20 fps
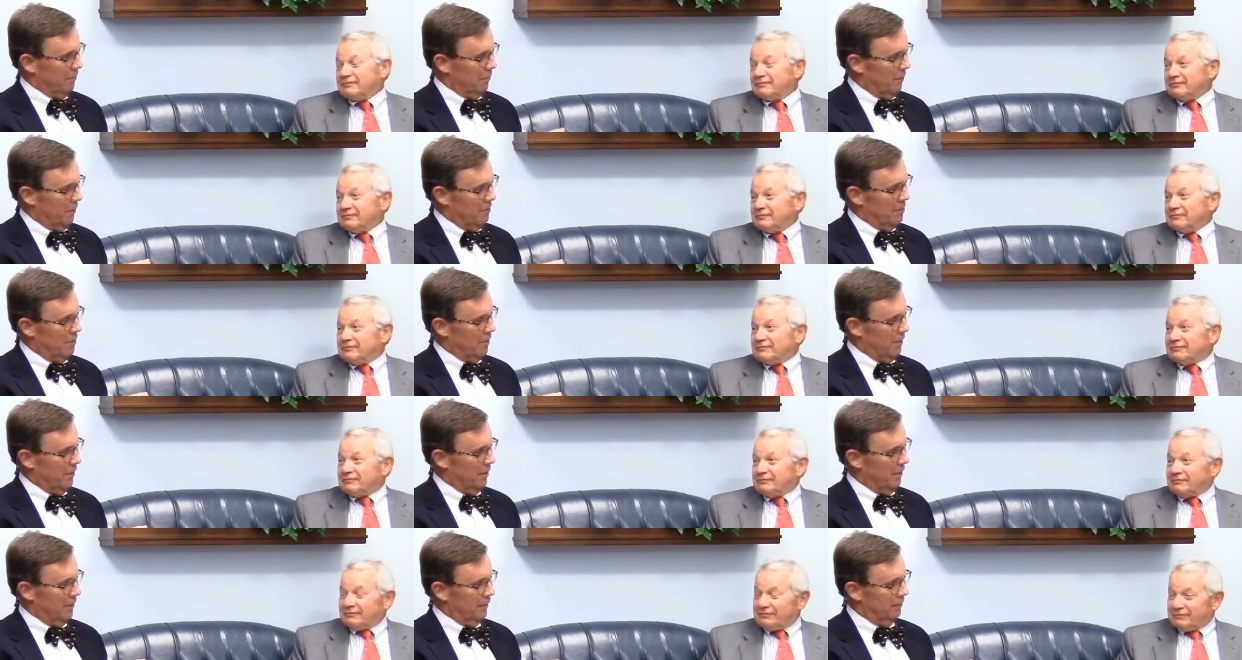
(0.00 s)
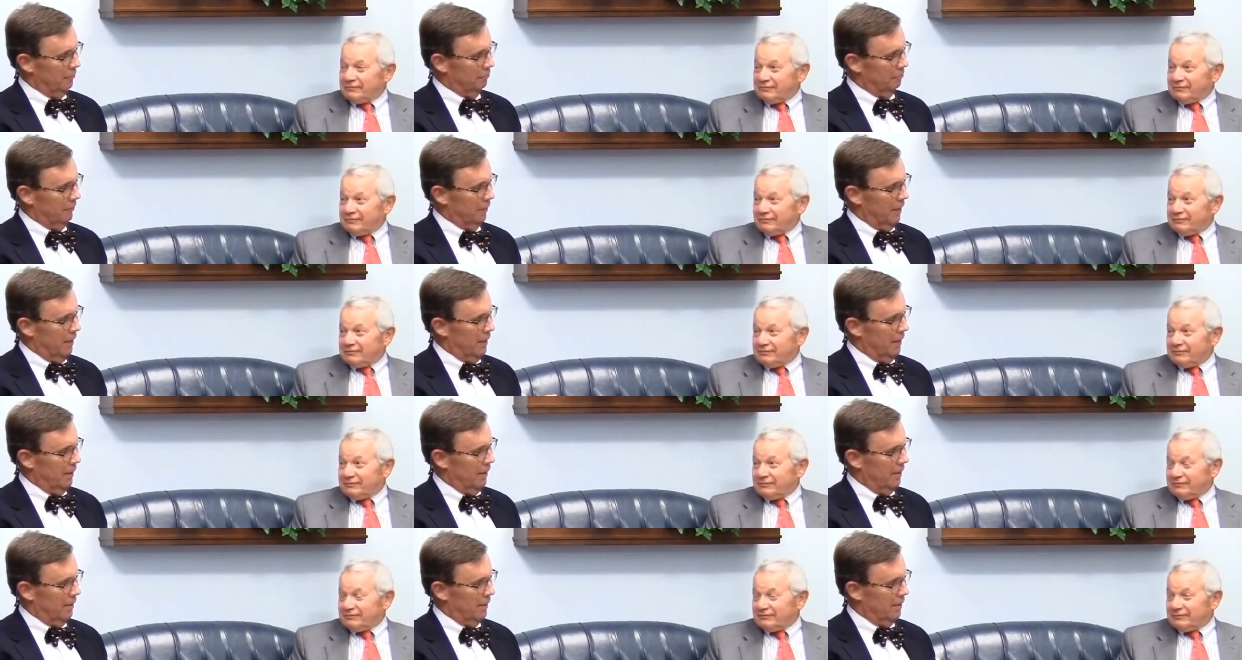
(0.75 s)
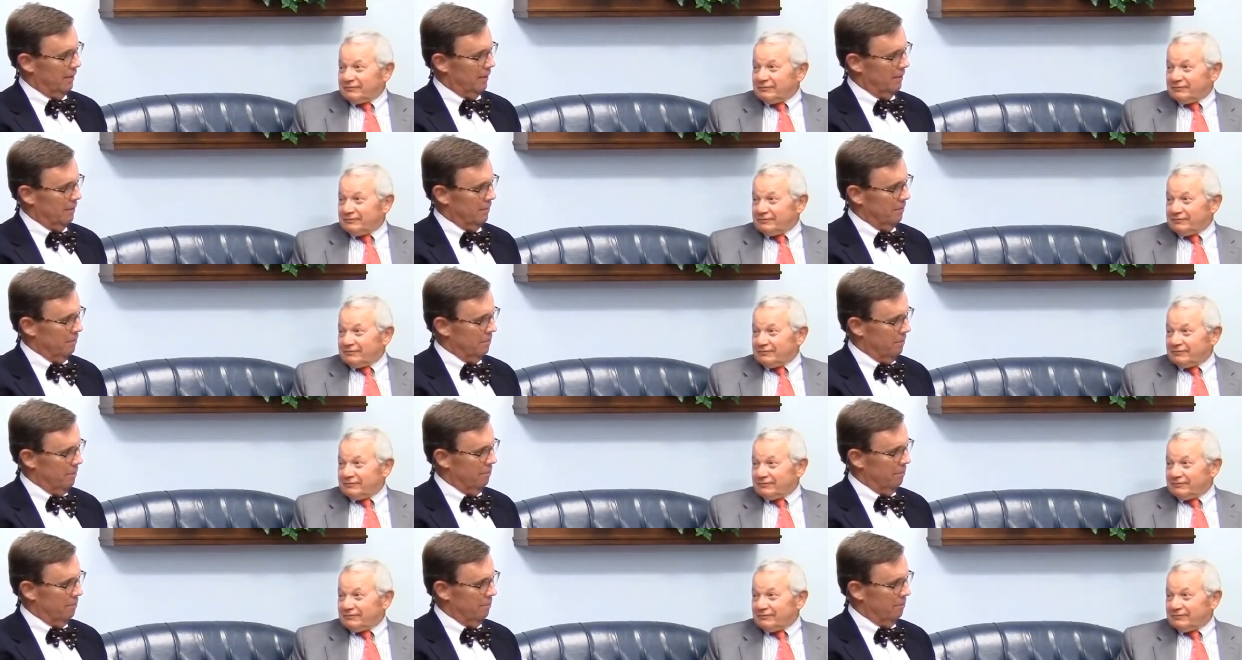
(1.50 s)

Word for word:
Speaker 1: was there a, a,